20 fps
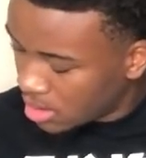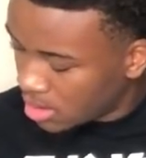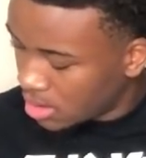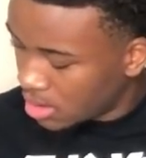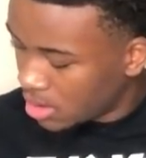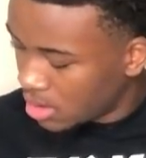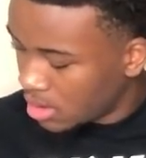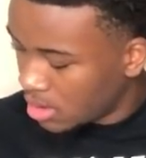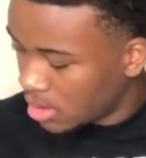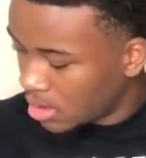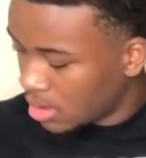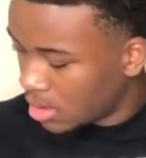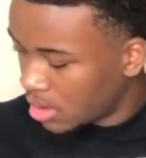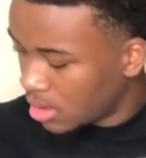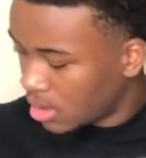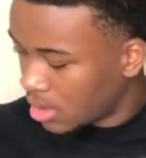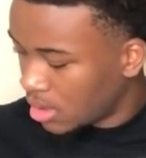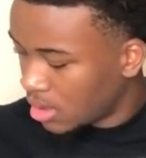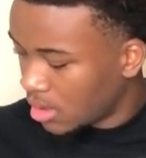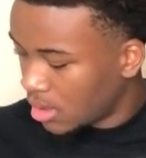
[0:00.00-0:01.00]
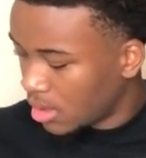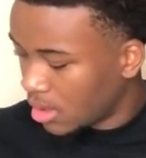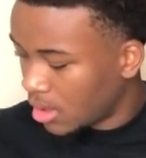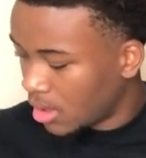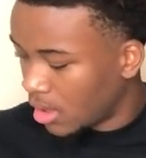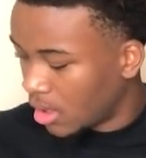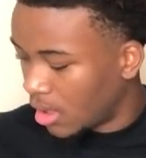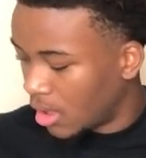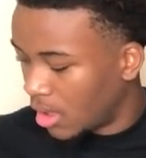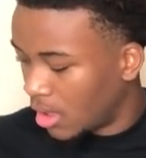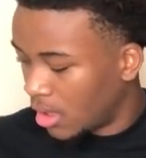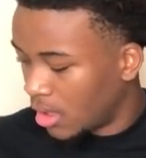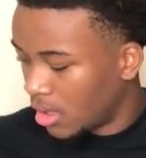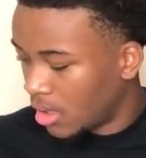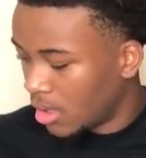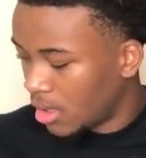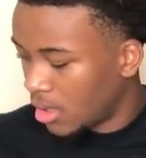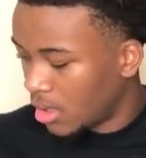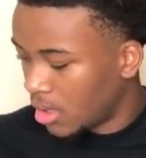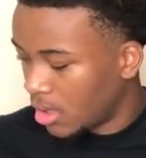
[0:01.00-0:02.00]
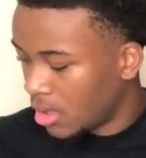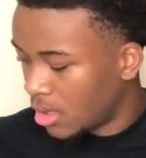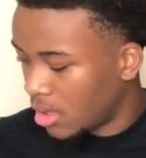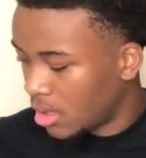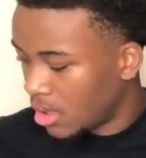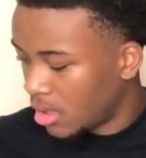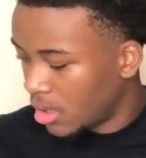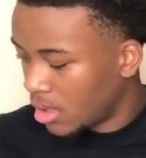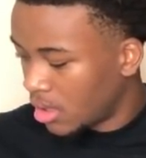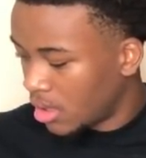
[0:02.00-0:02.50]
[no speech]